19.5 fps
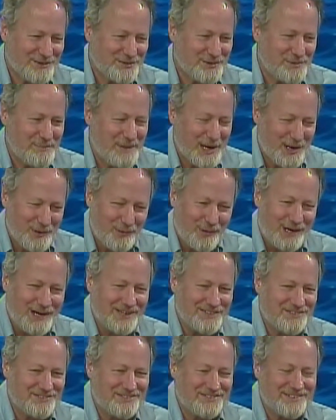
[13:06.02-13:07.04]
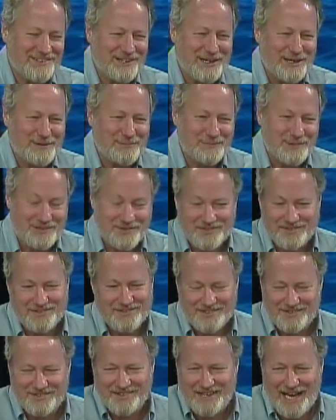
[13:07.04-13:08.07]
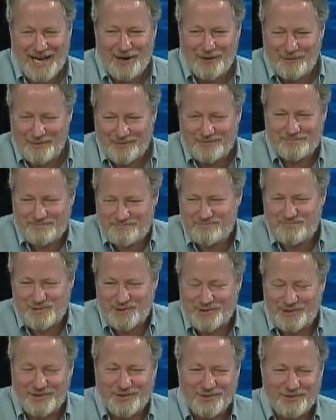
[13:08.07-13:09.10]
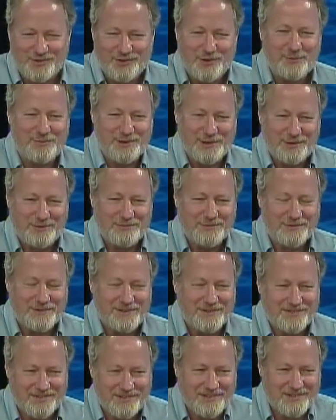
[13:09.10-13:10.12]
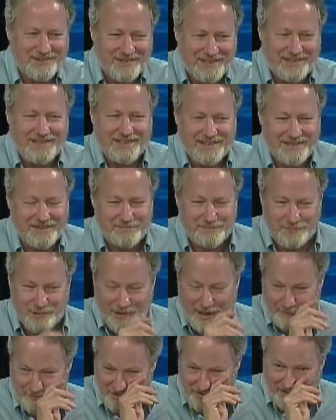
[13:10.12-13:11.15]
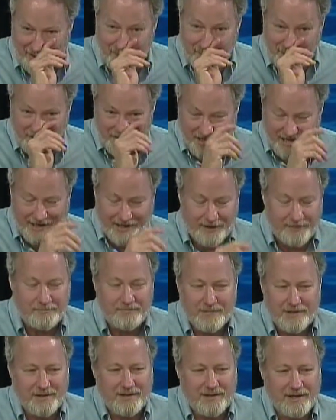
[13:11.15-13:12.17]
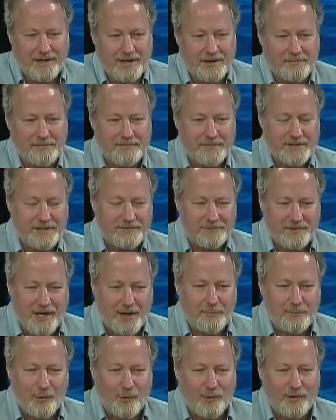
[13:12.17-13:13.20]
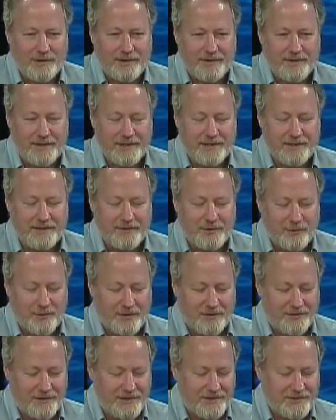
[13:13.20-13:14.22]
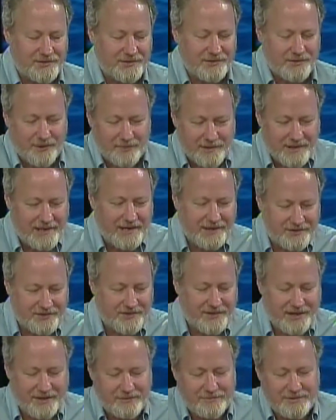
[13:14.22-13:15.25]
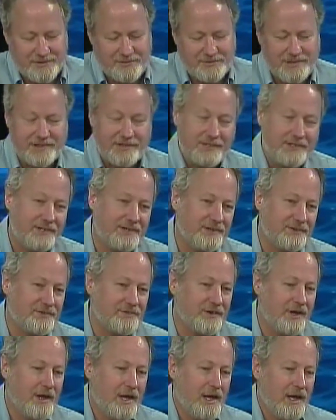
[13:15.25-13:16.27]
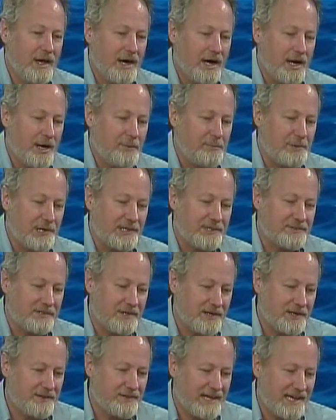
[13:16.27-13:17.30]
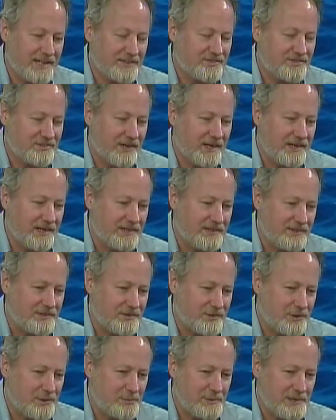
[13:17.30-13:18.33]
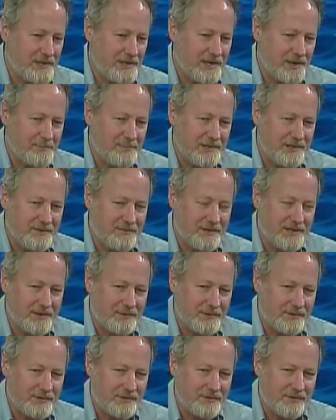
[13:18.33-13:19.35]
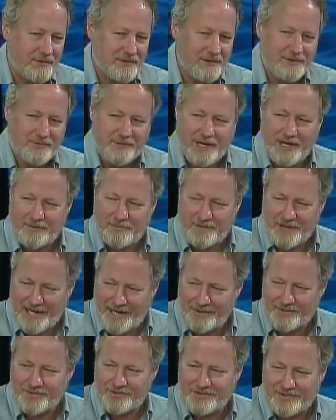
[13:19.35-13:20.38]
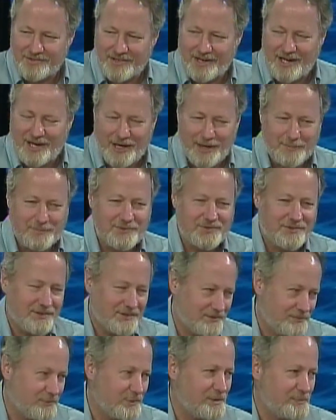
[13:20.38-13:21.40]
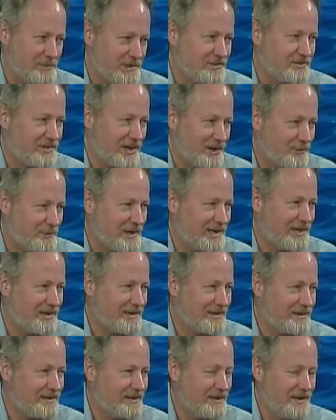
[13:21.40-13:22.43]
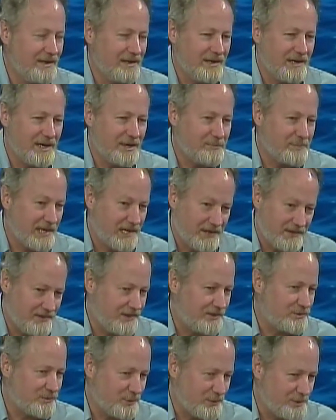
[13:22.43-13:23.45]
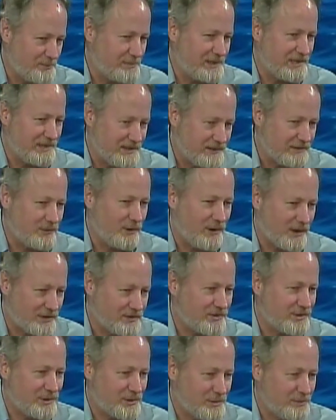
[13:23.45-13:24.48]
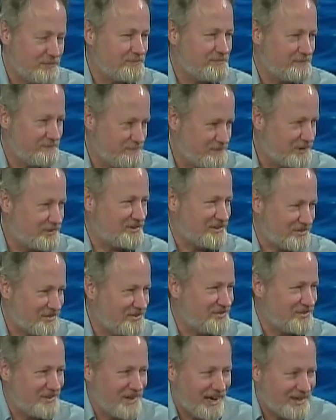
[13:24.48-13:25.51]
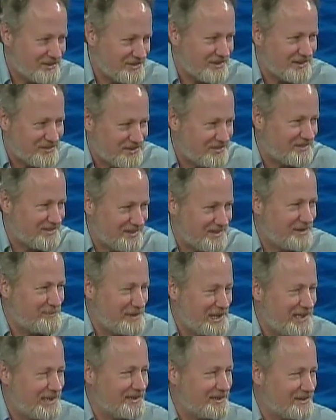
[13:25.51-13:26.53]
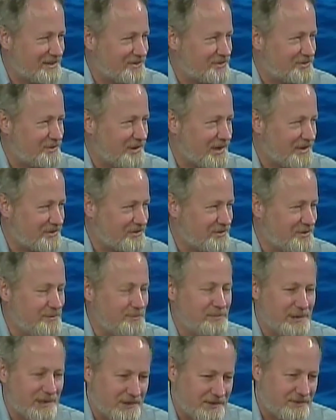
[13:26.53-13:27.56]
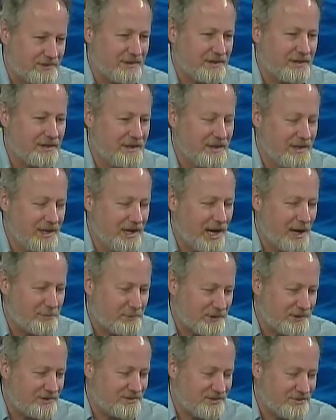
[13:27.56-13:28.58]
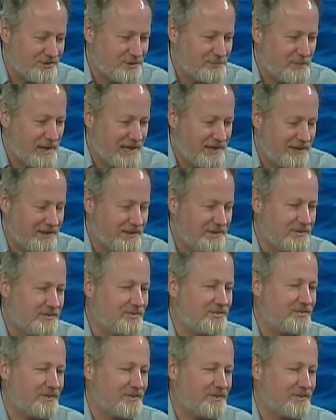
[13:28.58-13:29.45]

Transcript: megawatts, which is now pretty conservative. There's looking at perhaps double that, if not more, in the Northeast over the next 10, 15 years. But that study determined that I believe there were 35,000 jobs that would be generated. Many of these would be long-term positions, not just immediate construction, but operations and maintenance,